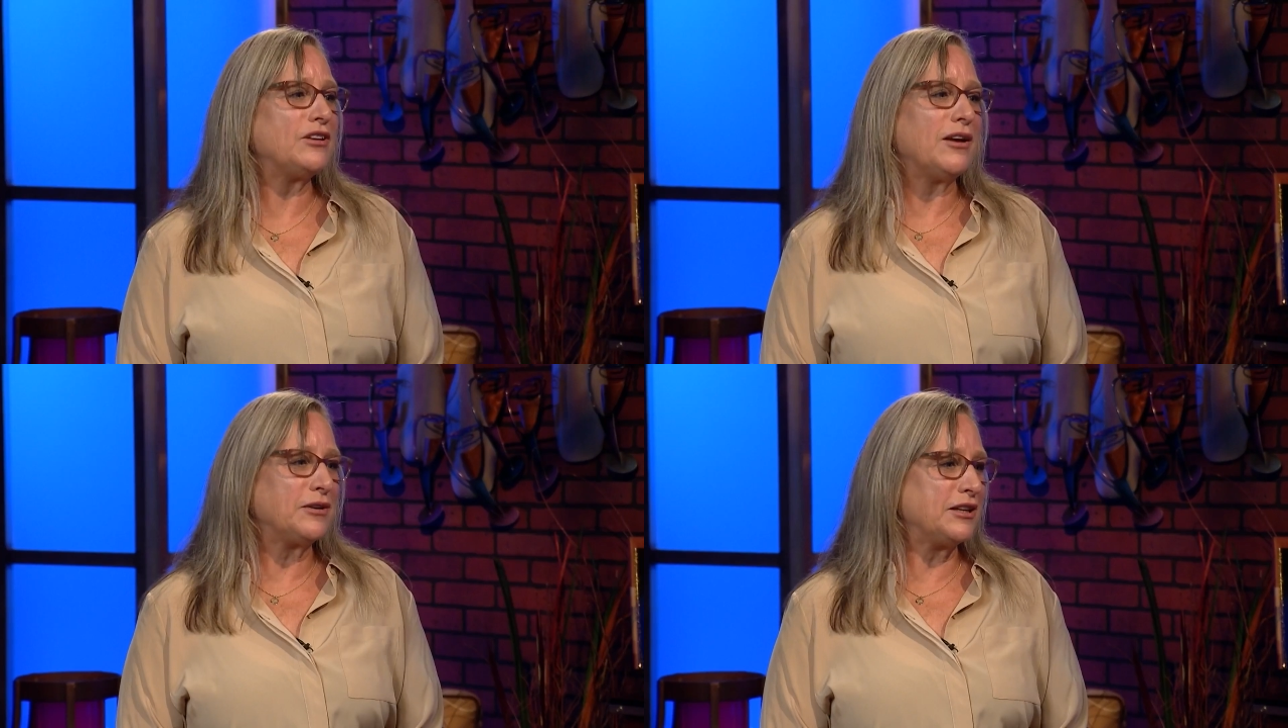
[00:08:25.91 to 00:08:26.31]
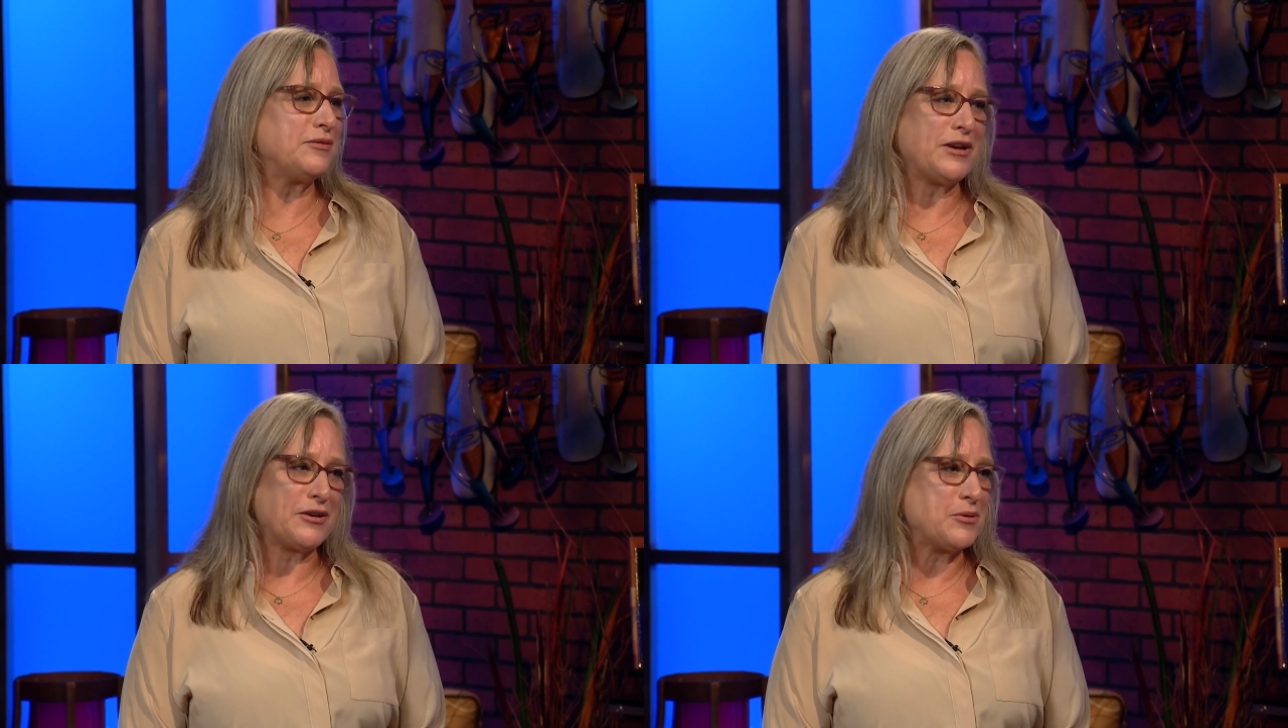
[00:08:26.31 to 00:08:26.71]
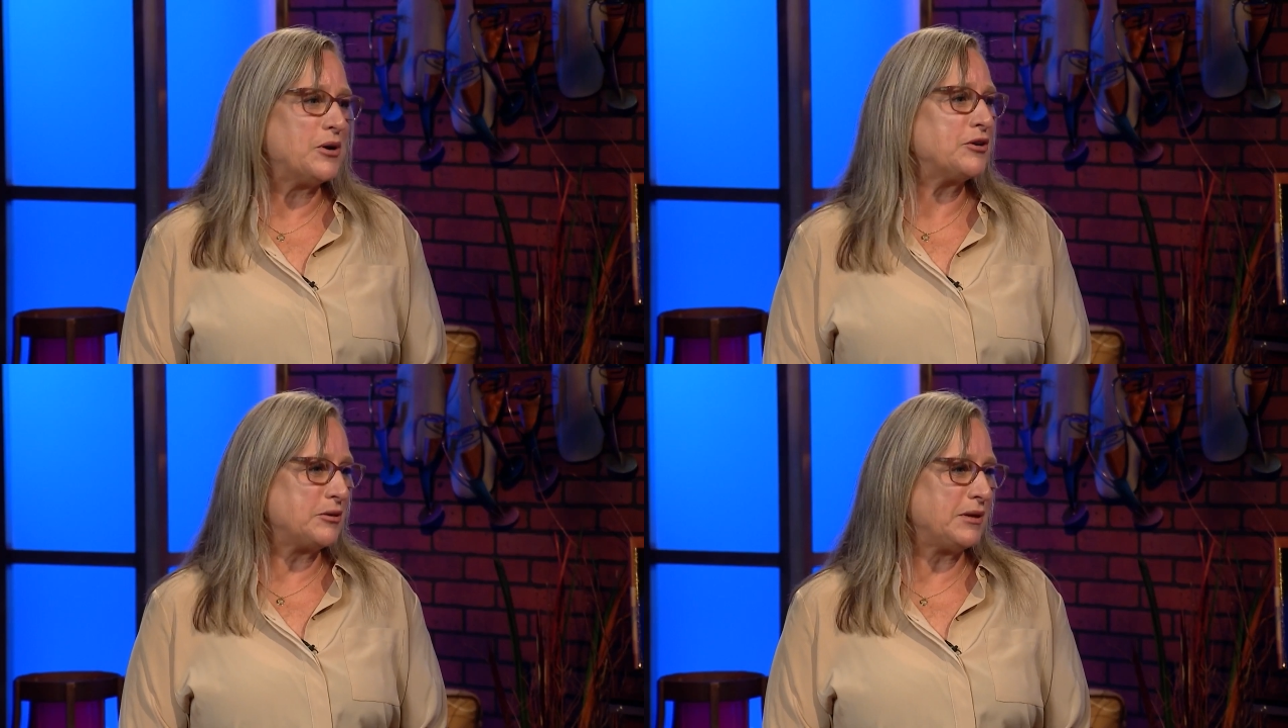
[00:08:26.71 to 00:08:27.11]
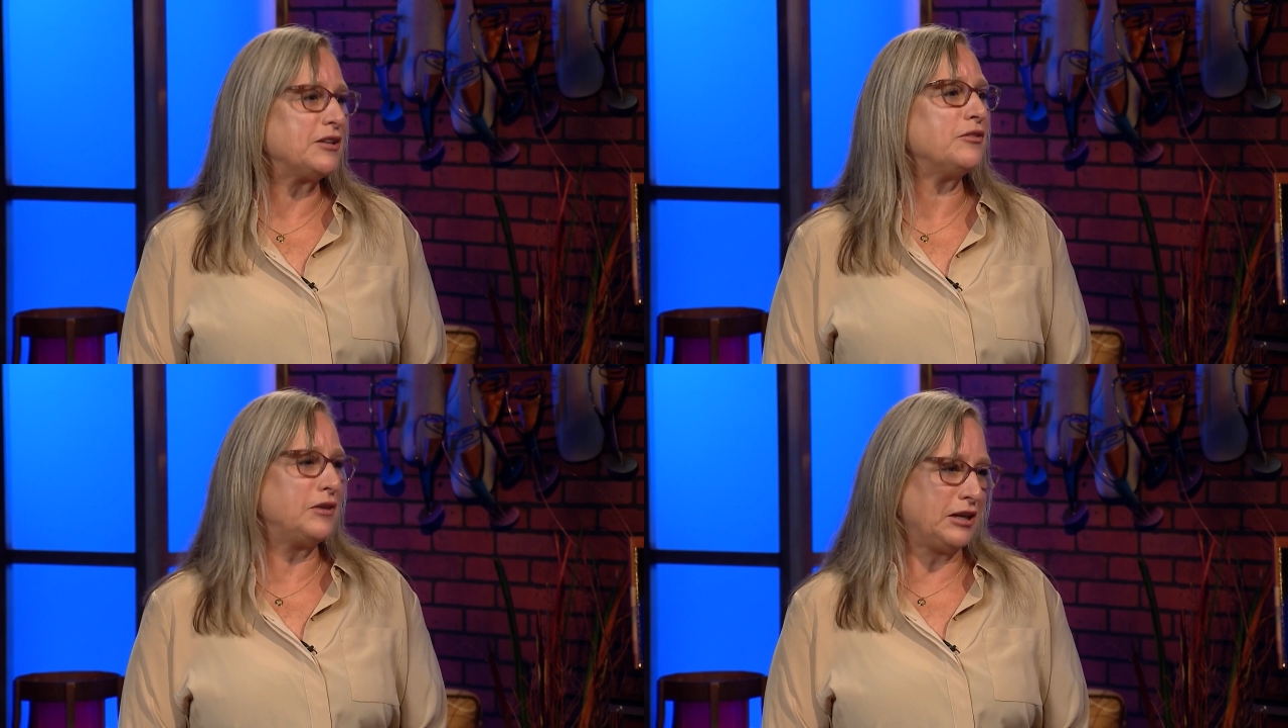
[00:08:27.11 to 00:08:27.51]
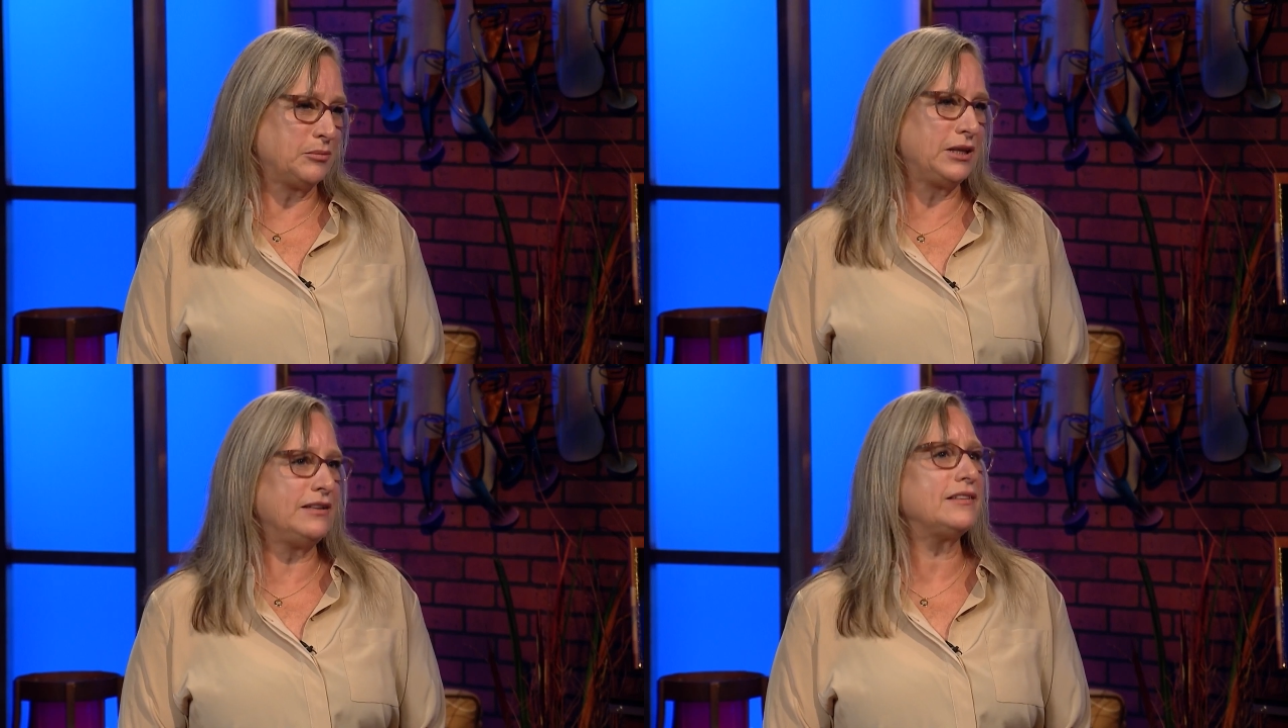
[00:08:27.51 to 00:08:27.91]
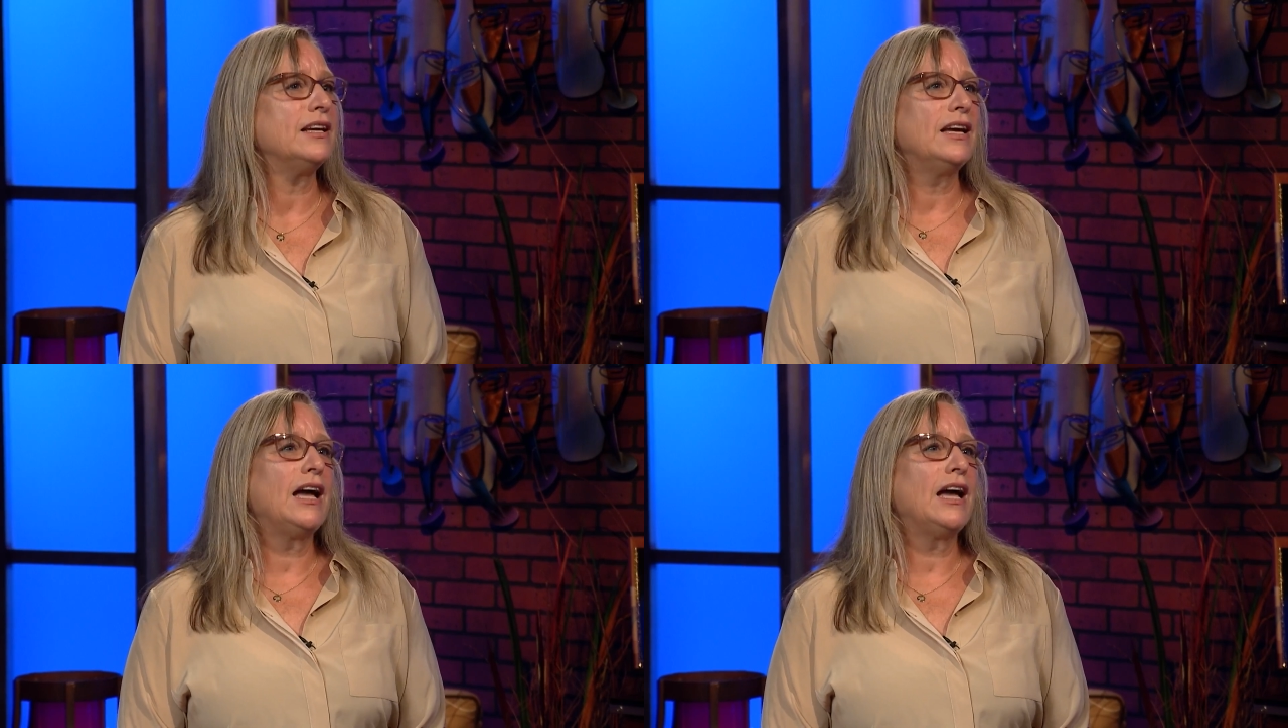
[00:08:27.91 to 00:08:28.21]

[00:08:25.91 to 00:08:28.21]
definitely very welcoming to families.